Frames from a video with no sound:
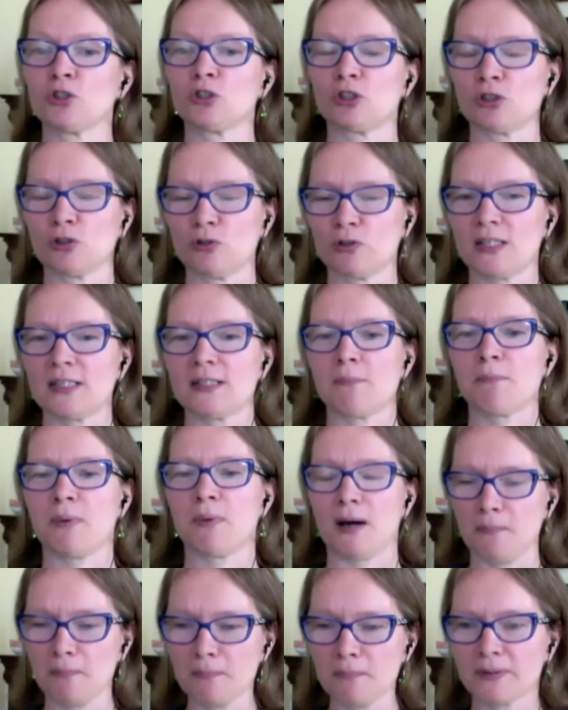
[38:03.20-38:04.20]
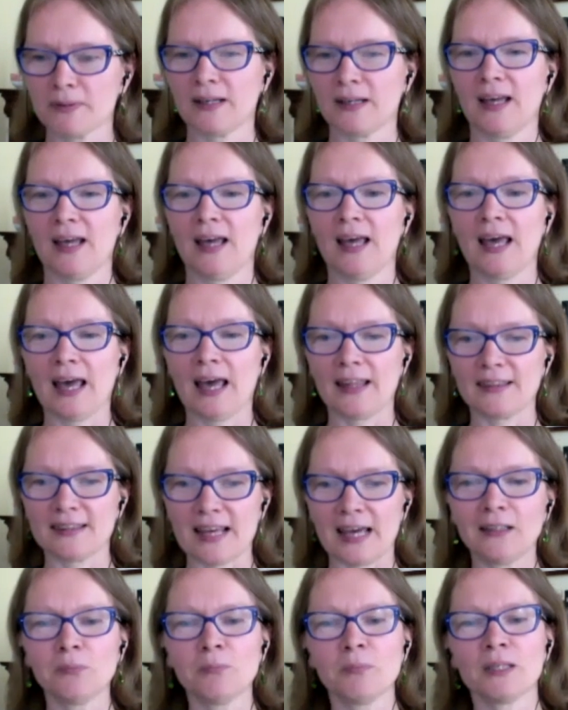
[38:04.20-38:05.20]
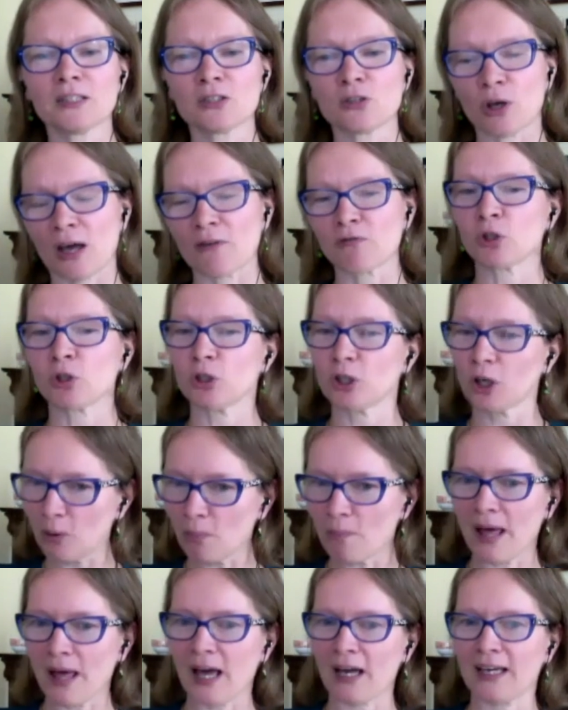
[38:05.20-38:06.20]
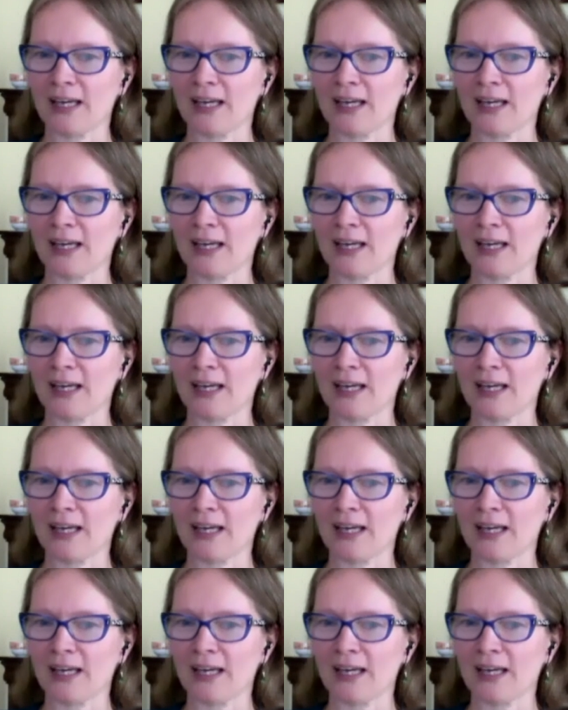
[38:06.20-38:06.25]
do need a pump. And that means you have to go back